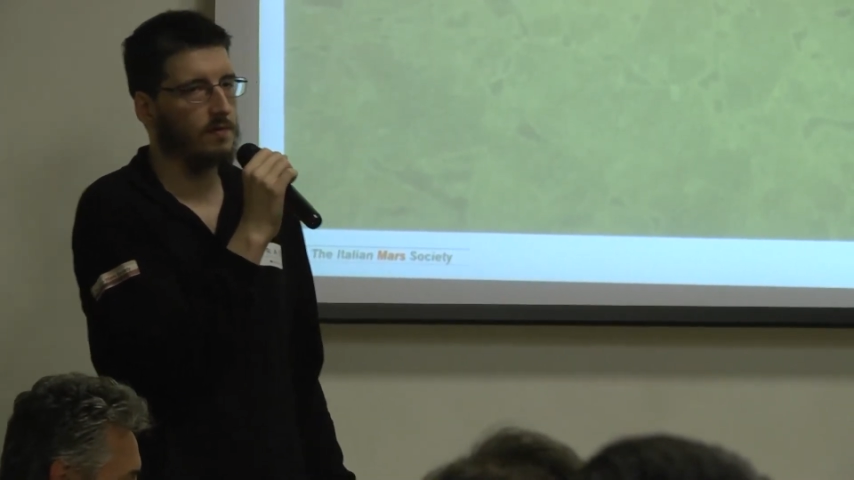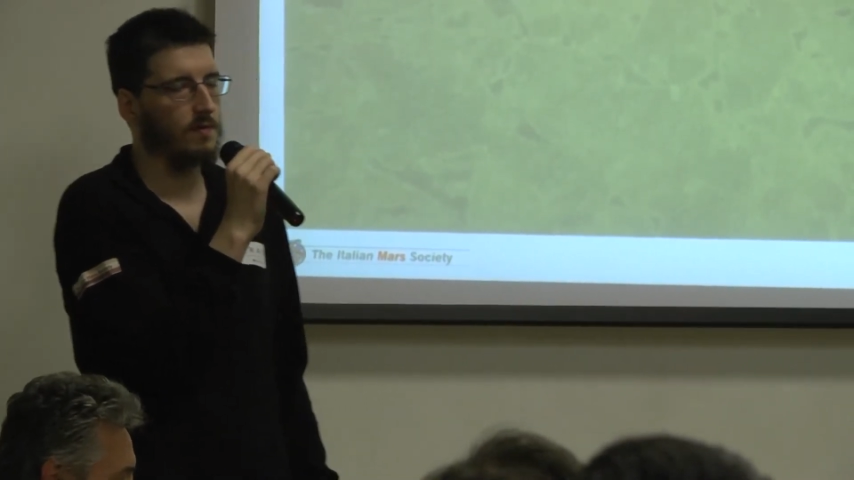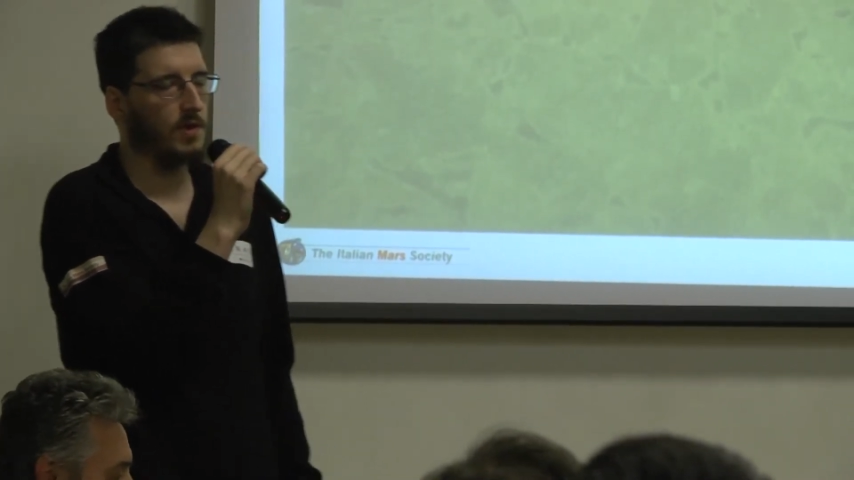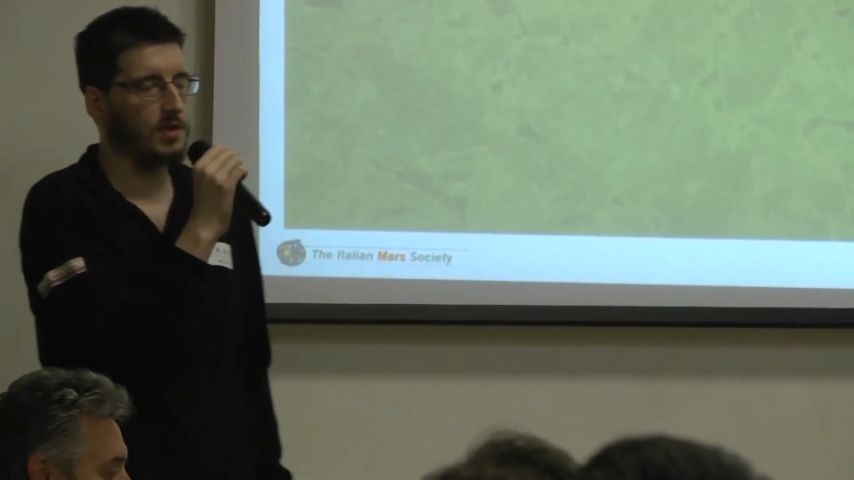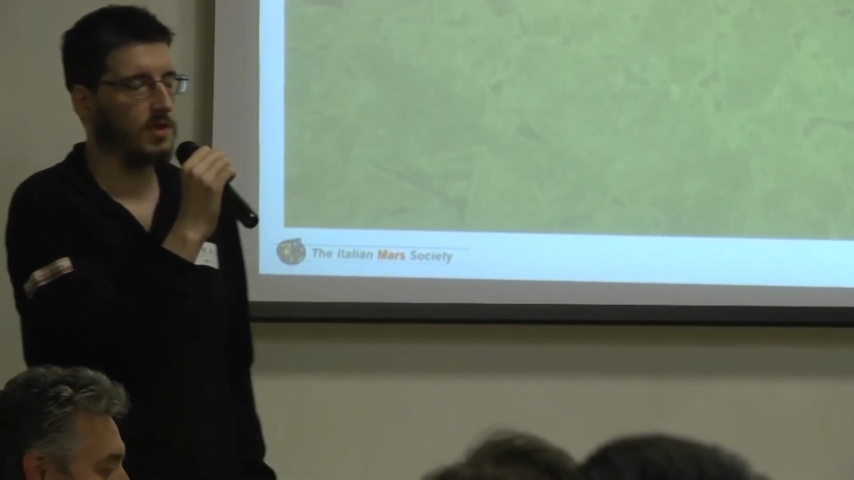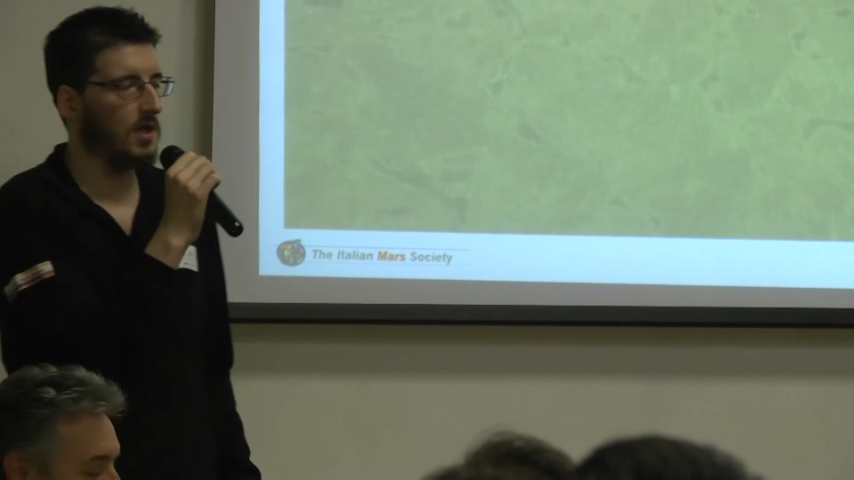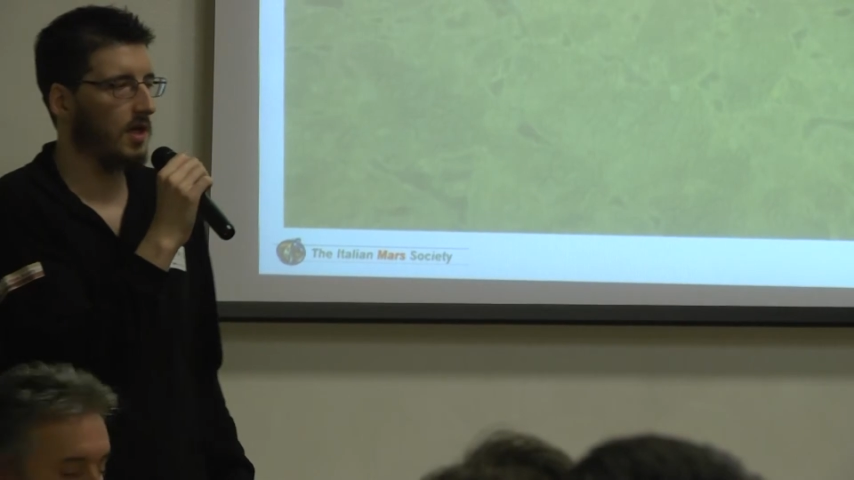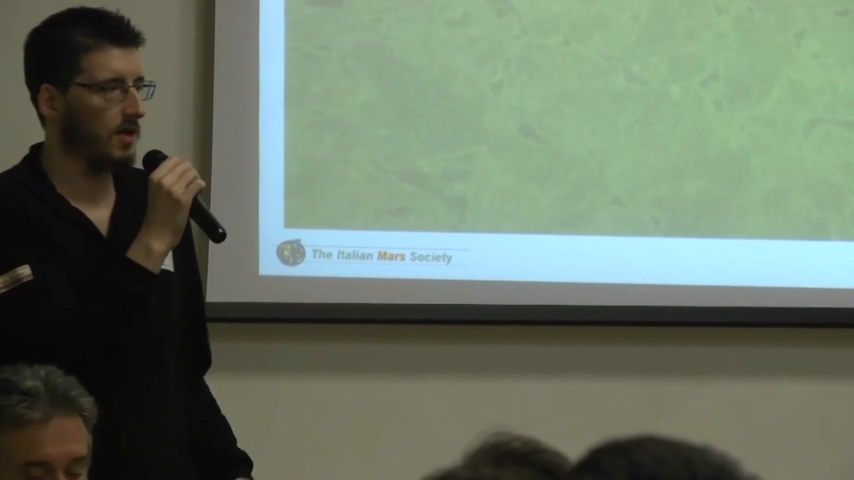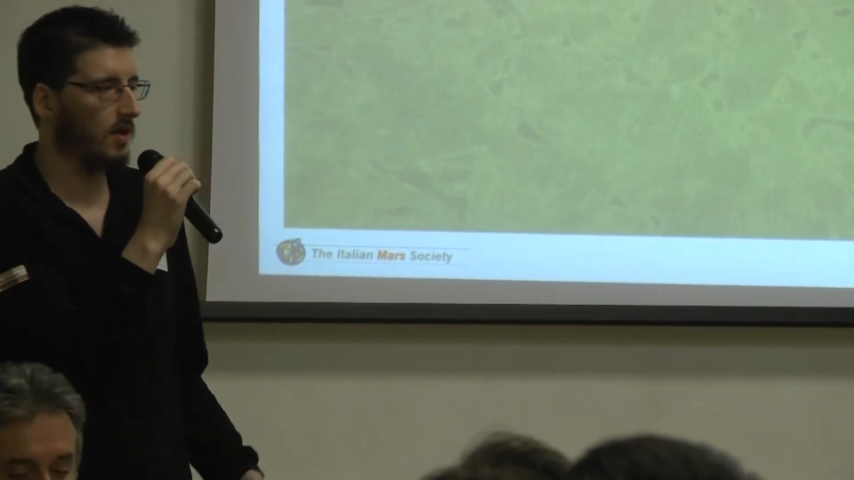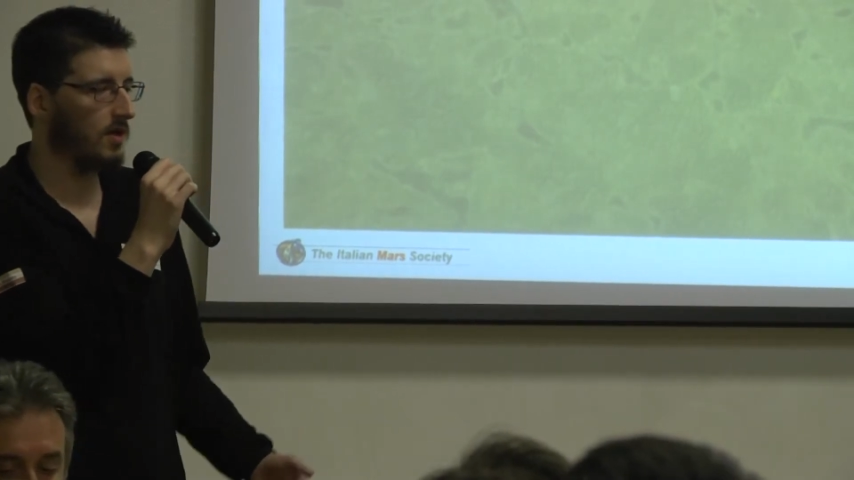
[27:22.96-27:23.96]
which
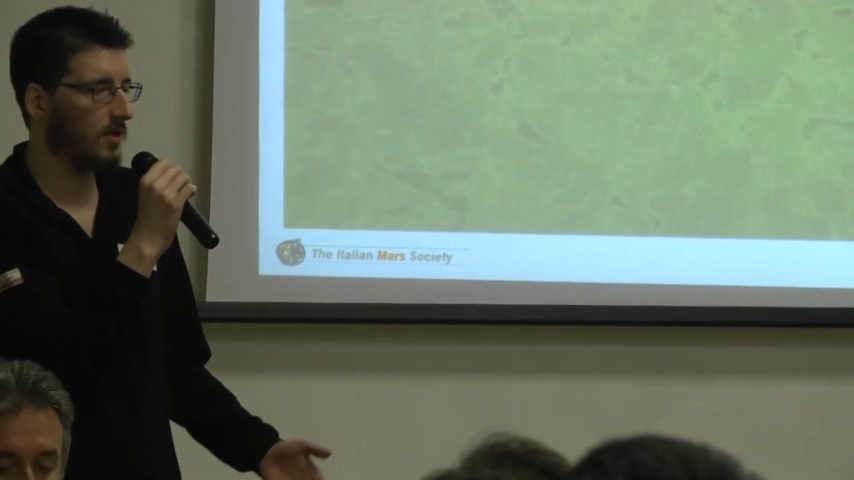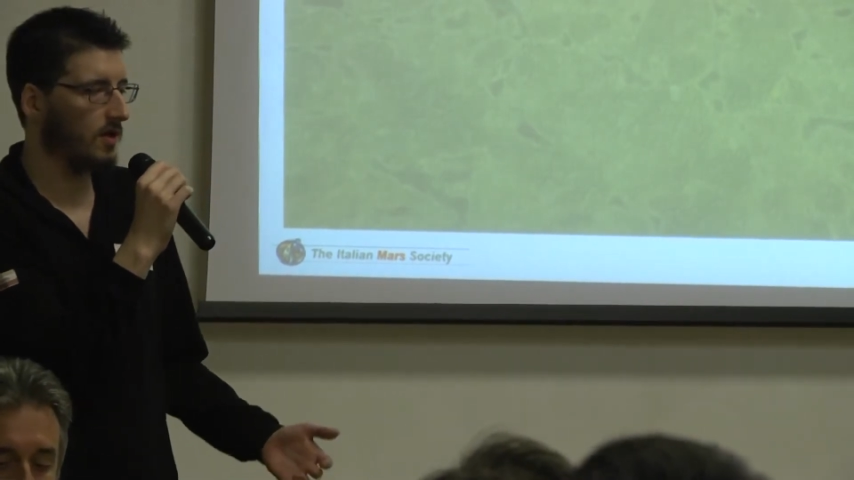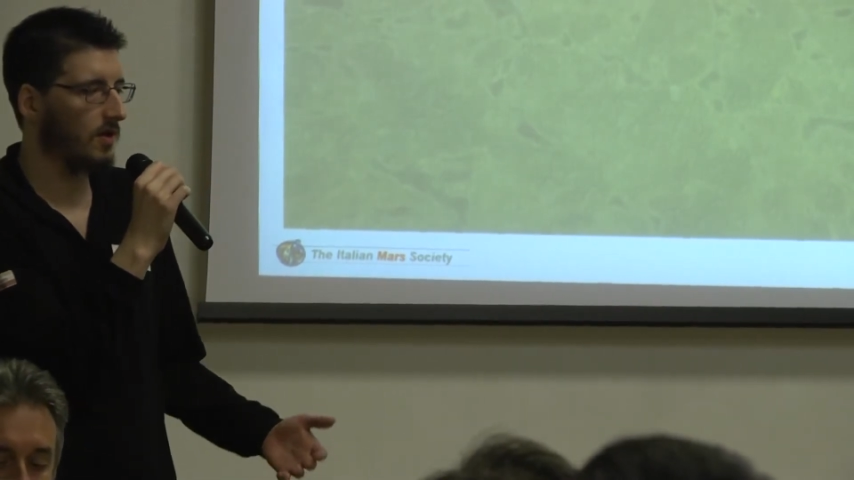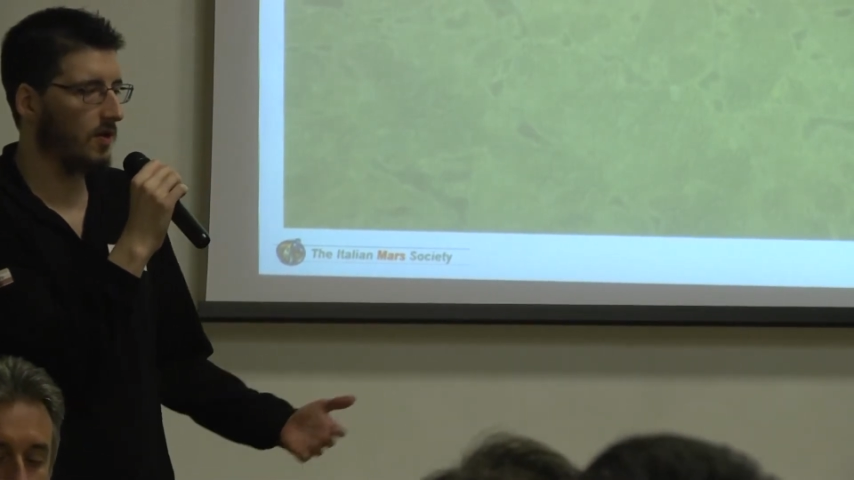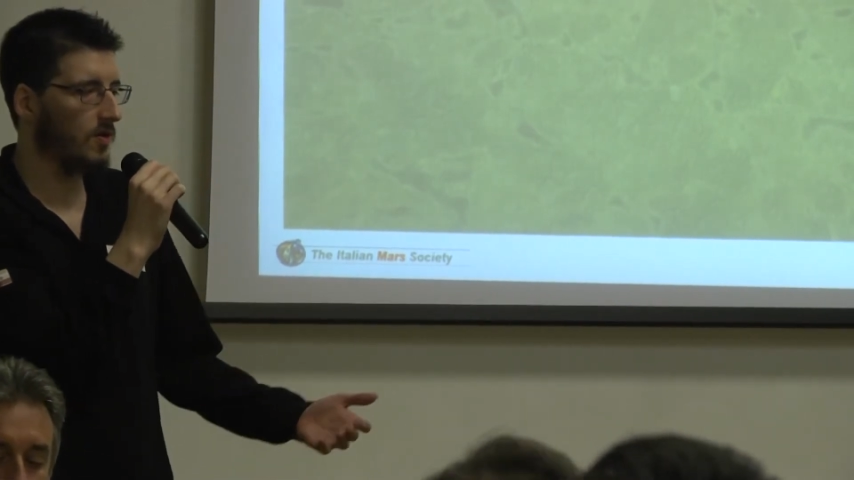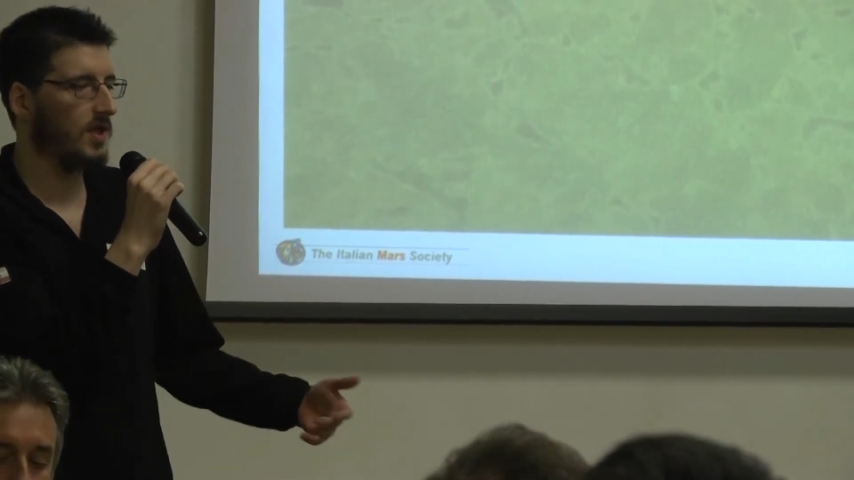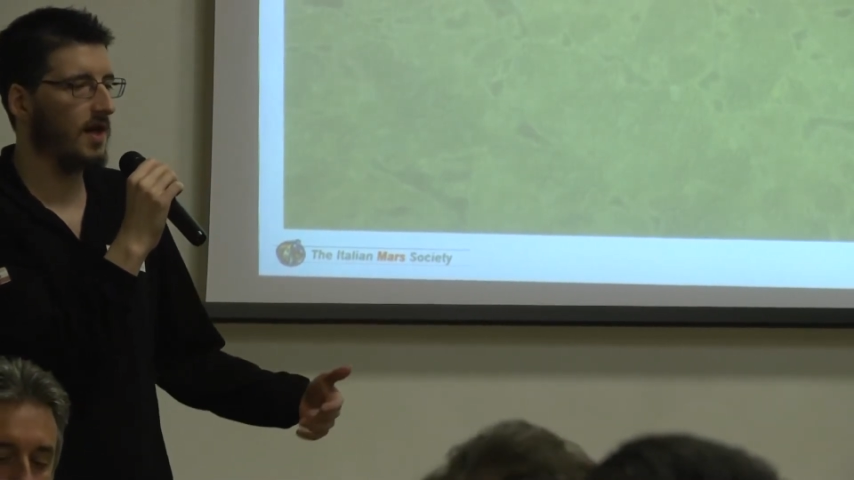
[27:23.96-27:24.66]
are not close